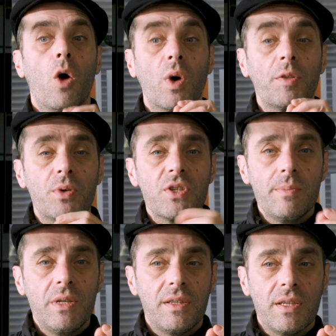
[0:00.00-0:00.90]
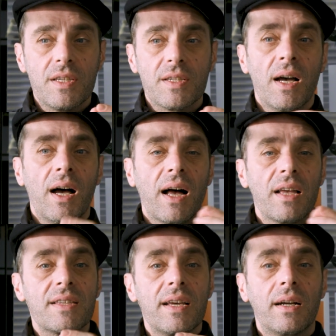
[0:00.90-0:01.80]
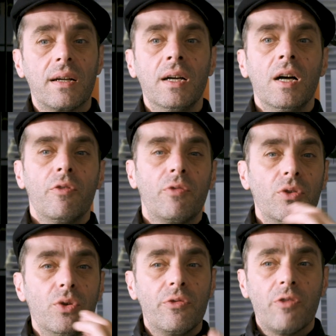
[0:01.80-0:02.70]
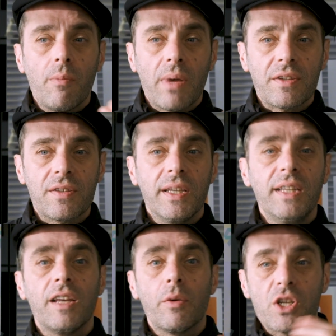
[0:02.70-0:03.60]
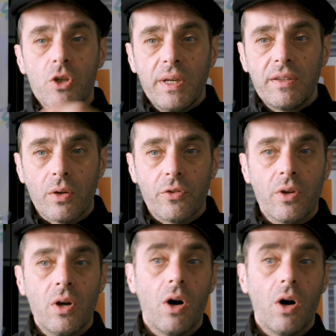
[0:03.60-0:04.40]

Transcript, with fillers: What possibilities are there for new formats, interaction methods,